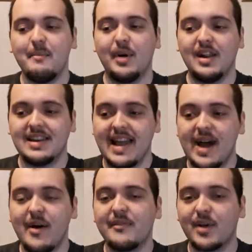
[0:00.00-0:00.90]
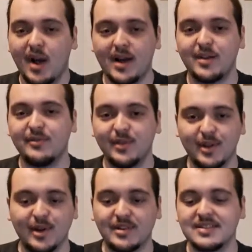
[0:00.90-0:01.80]
but now I've kind of
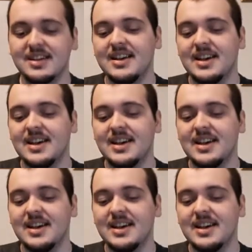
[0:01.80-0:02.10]
learned